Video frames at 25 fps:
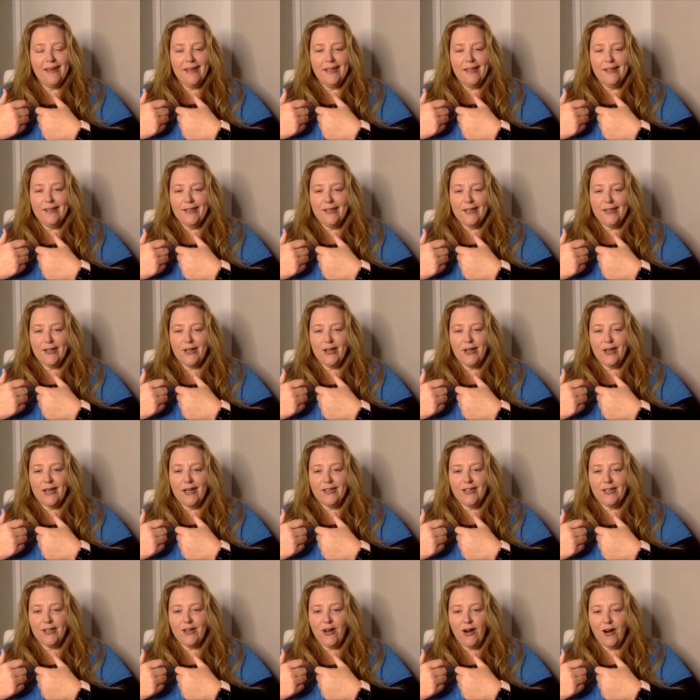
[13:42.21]
the
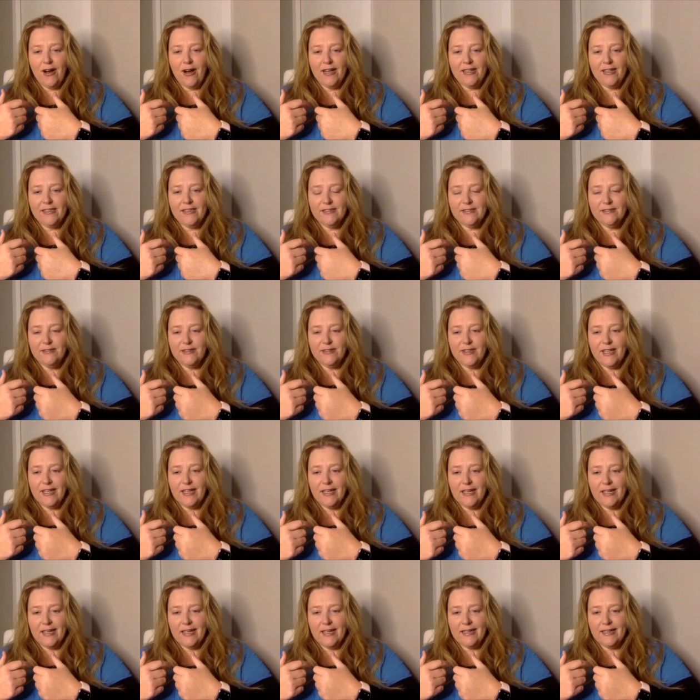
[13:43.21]
the kind of
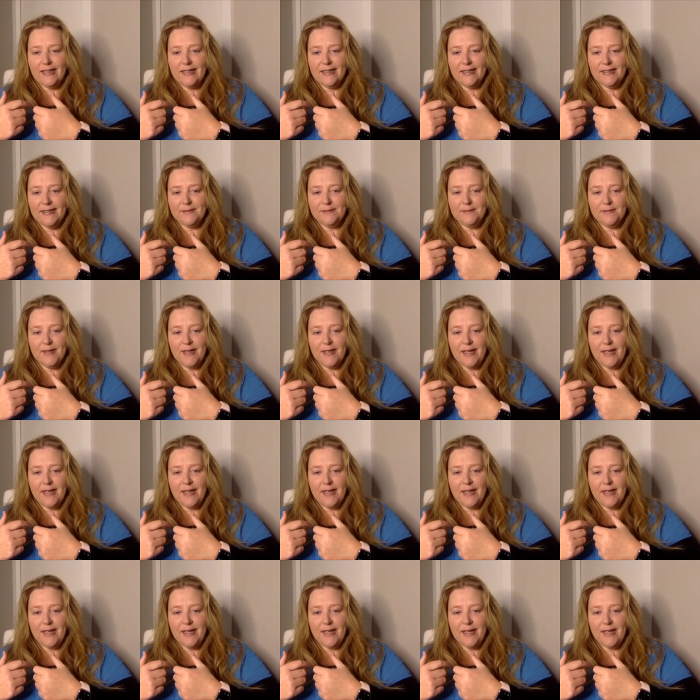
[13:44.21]
um,